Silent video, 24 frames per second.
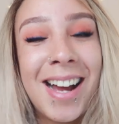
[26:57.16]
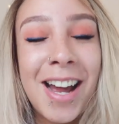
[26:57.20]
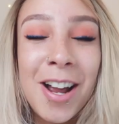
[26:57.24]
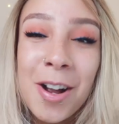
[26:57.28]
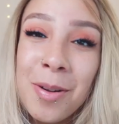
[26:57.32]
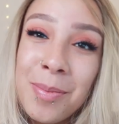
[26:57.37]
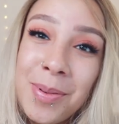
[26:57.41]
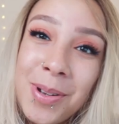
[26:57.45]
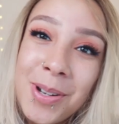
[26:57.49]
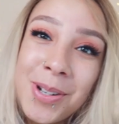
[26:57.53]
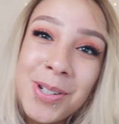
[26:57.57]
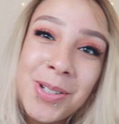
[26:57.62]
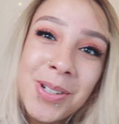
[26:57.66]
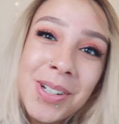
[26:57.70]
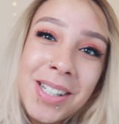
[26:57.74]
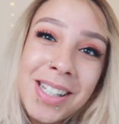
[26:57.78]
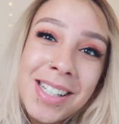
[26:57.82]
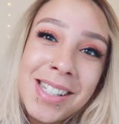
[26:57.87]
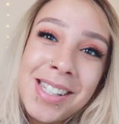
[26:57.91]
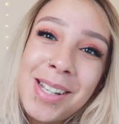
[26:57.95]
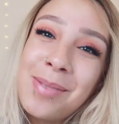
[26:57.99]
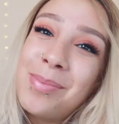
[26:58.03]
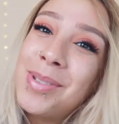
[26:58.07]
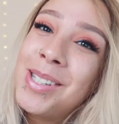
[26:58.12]
I hope you enjoyed this
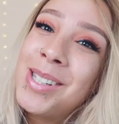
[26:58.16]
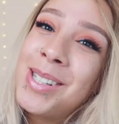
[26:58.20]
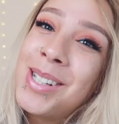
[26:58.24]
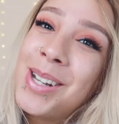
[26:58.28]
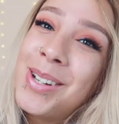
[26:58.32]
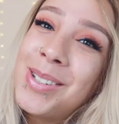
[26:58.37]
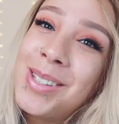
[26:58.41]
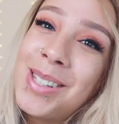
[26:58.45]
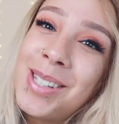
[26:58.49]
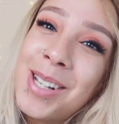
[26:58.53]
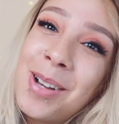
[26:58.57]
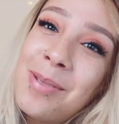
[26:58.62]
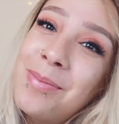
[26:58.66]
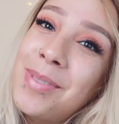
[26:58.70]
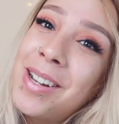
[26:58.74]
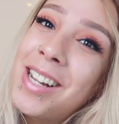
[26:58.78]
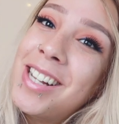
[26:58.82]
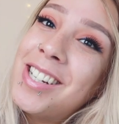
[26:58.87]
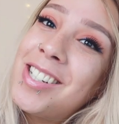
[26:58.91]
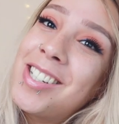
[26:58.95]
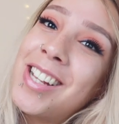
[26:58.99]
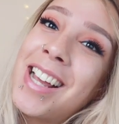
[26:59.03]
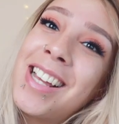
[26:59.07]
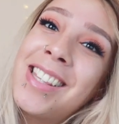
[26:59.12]
episode so much.
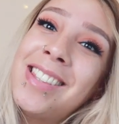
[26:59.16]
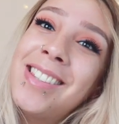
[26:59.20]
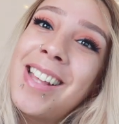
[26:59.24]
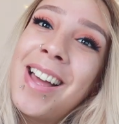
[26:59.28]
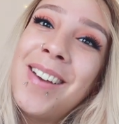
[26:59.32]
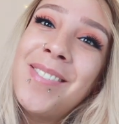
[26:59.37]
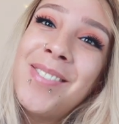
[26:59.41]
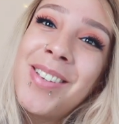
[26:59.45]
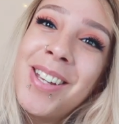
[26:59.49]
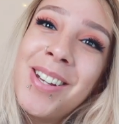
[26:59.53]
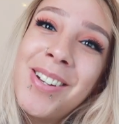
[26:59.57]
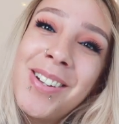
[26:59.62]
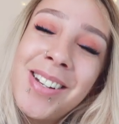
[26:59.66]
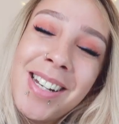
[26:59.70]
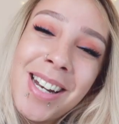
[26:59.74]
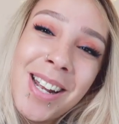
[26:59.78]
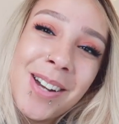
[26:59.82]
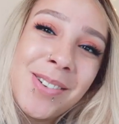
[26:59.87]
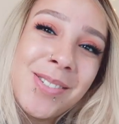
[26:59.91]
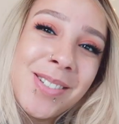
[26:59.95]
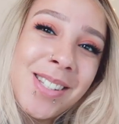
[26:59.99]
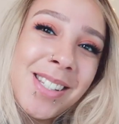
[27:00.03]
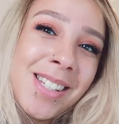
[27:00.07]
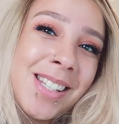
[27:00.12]
I love you and I will
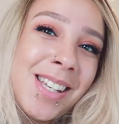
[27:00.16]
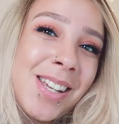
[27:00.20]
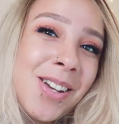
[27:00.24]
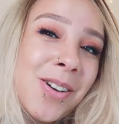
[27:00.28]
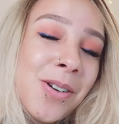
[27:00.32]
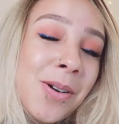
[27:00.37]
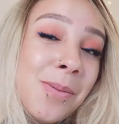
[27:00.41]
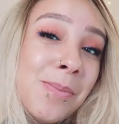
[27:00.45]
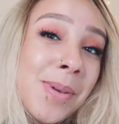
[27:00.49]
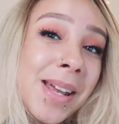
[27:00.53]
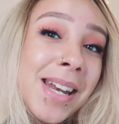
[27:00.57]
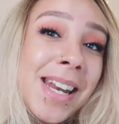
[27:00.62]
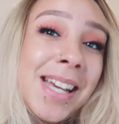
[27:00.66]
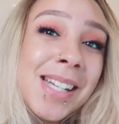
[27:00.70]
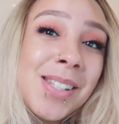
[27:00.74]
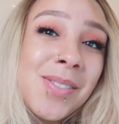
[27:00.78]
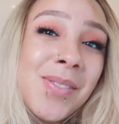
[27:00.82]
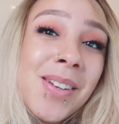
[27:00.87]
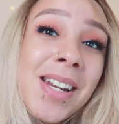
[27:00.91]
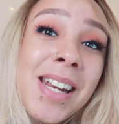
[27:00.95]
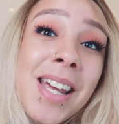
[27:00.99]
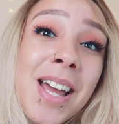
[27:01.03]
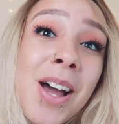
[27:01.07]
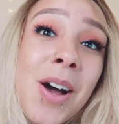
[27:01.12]
see you in my next
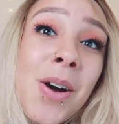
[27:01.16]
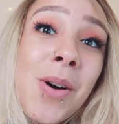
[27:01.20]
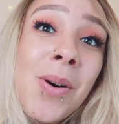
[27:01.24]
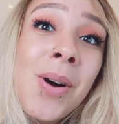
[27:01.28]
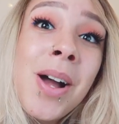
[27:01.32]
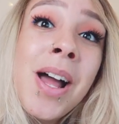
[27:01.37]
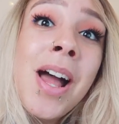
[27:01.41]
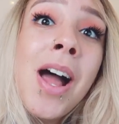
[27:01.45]
video.